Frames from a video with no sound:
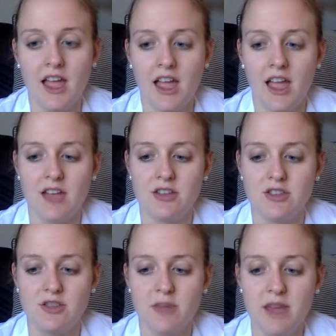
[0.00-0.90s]
And
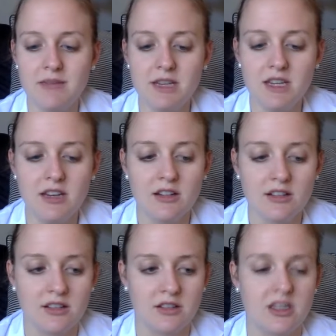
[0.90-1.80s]
you may be
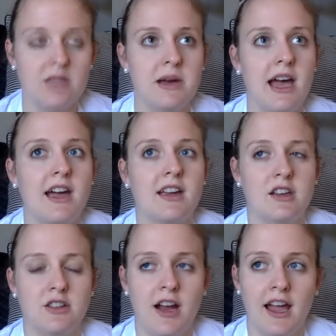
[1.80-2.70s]
looking back in
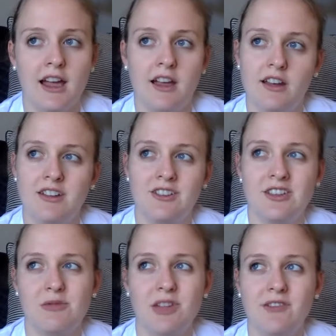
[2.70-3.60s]
your head and you're
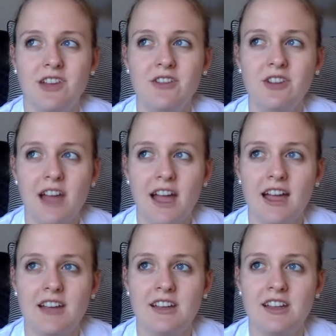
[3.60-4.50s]
like, well, I've never
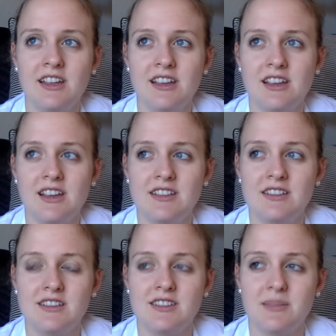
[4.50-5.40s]
had
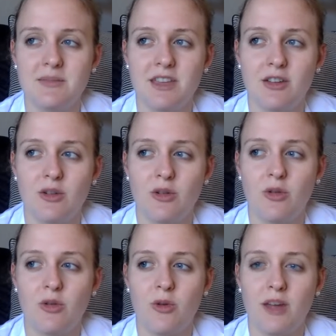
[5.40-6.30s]
something
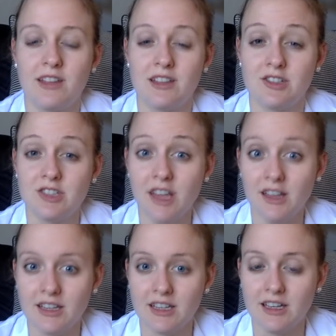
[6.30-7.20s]
quite like
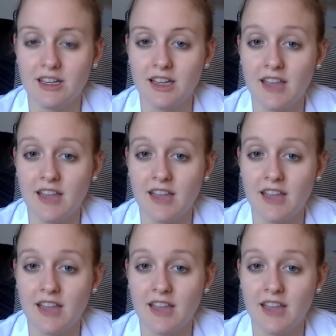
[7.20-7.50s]
Shelley.